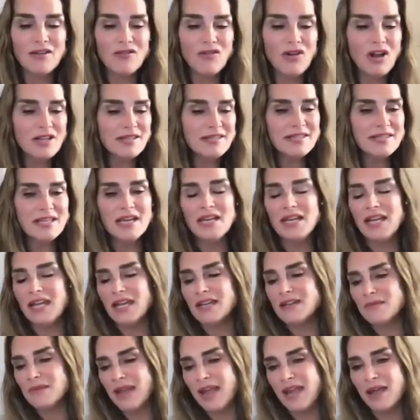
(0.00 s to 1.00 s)
Rasa
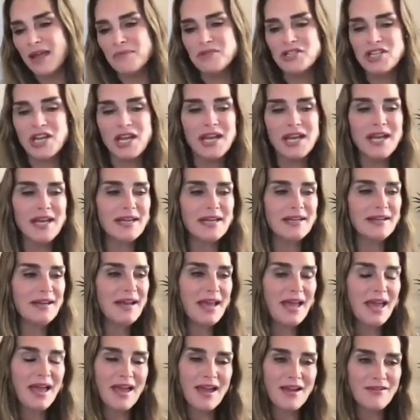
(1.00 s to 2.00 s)
and MJ and
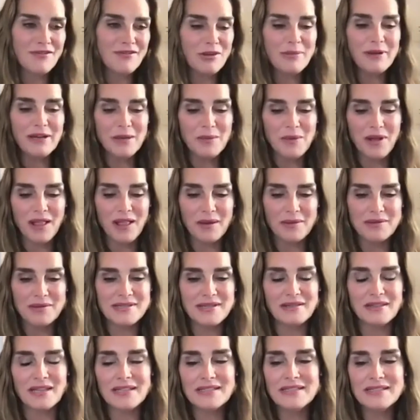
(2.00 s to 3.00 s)
everybody while I was in
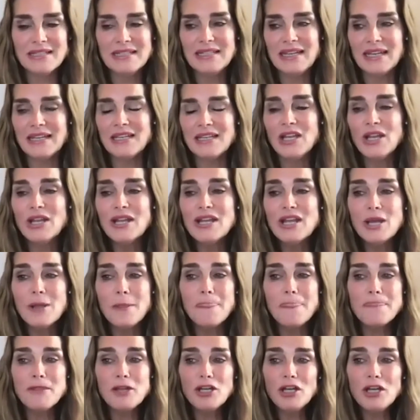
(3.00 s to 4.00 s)
London, and
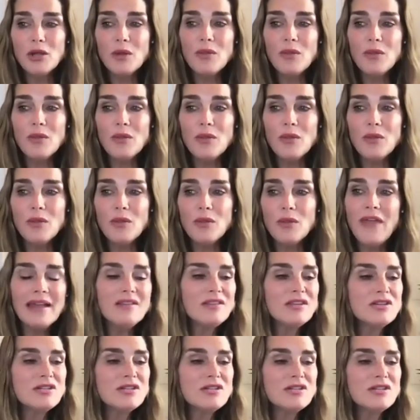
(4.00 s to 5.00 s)
you know
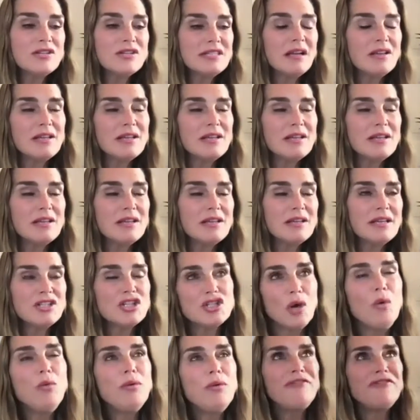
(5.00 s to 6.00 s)
that it's
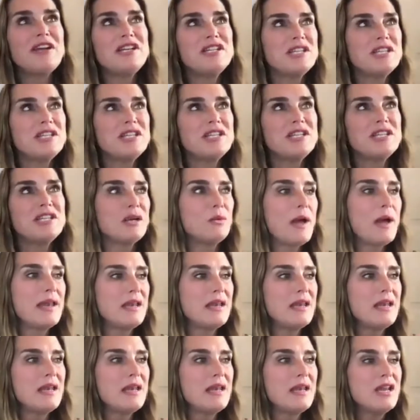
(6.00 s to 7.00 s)
so refreshing
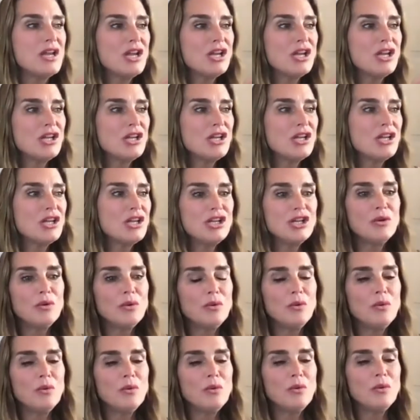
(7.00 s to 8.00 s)
when
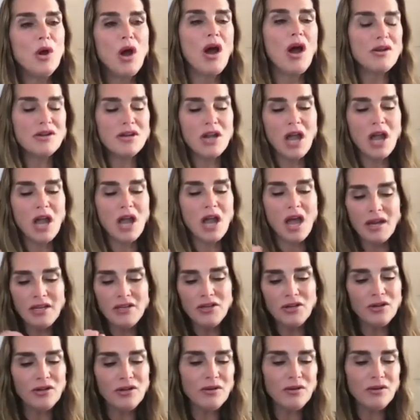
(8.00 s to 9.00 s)
you are
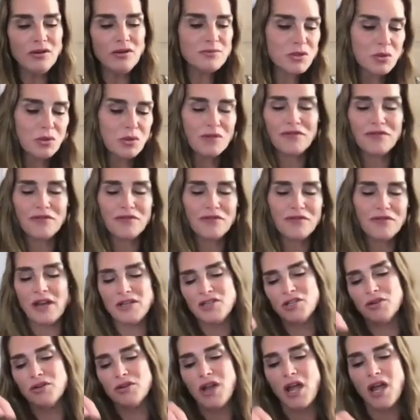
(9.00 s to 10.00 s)
not in your school
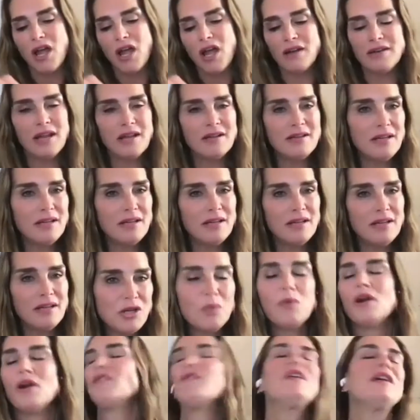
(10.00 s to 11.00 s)
friends, you're not
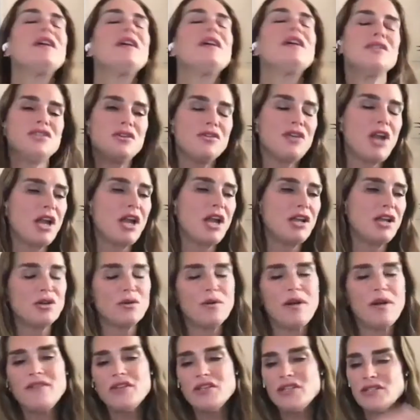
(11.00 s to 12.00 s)
in your work friends,
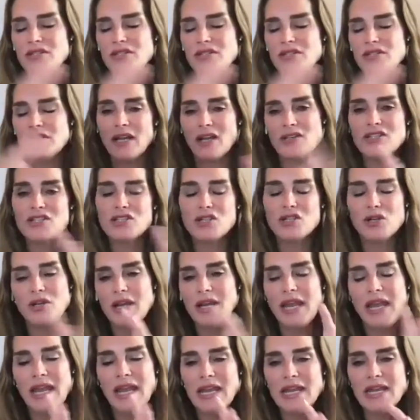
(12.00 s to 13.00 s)
you're of us like a
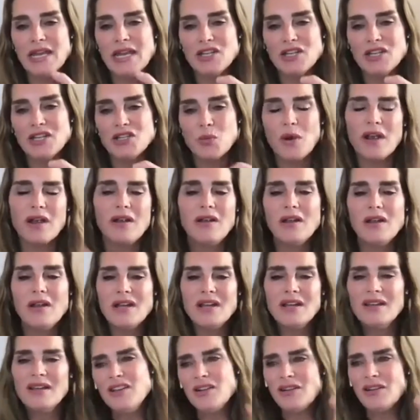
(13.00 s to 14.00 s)
certain age
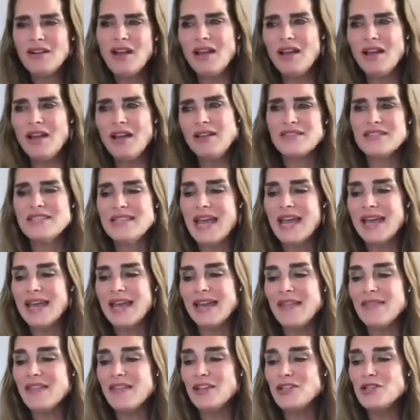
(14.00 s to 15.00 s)
where you're kind of
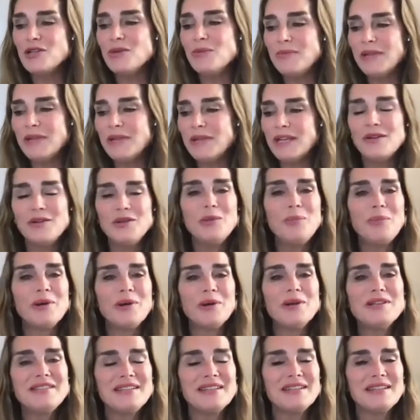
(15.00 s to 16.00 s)
set, and then you meet a new
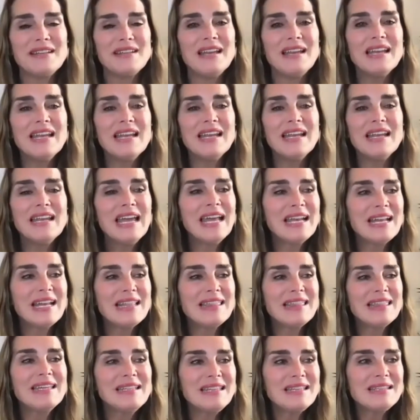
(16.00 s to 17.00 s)
person, and
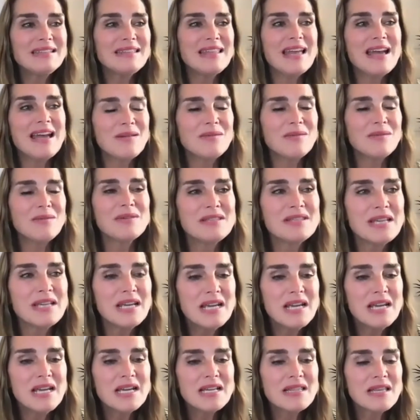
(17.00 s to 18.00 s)
I think that was
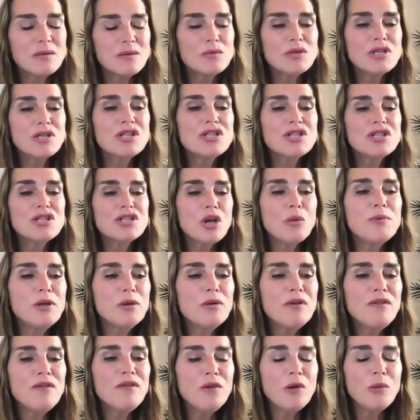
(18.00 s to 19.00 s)
so
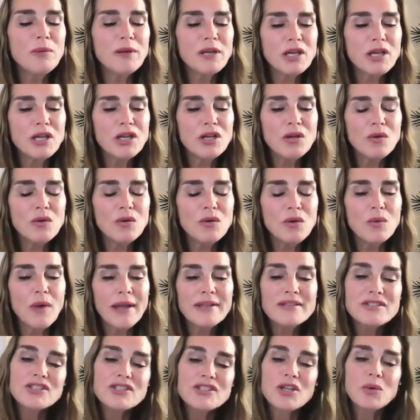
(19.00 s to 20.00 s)
beautiful. But
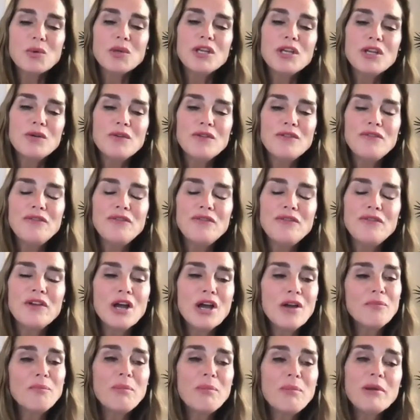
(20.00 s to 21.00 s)

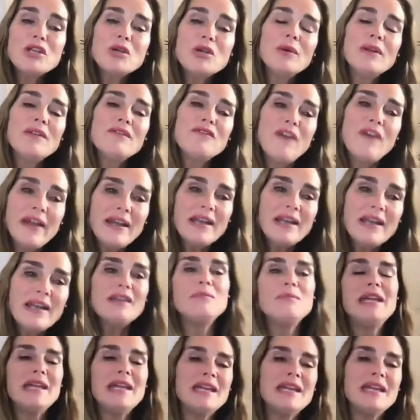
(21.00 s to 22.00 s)
you invited
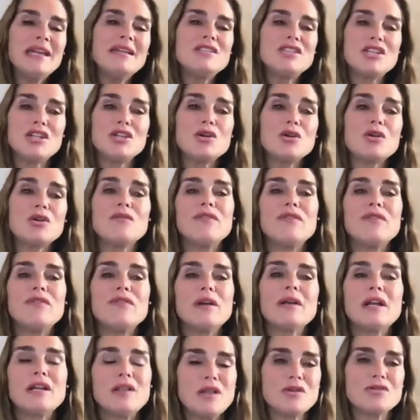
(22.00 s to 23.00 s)
me into your
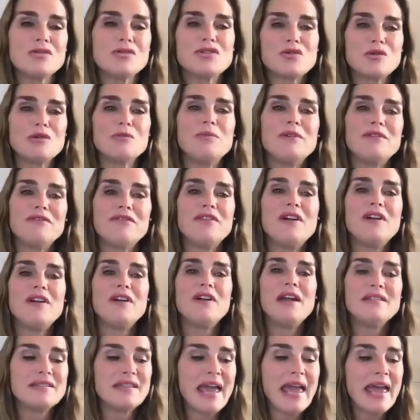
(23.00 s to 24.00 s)
very close group of
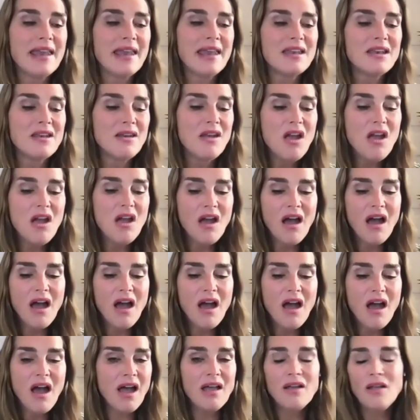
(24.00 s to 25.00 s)
friends, and
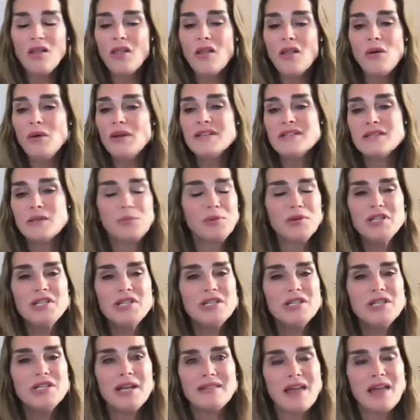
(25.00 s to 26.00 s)
I'll always
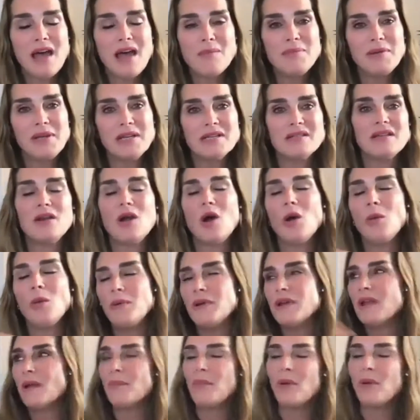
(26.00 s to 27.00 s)
appreciate that because it
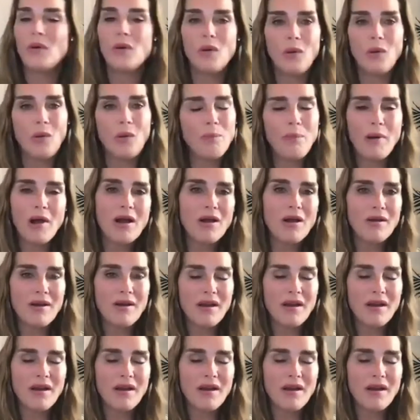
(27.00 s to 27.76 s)
opened up a whole part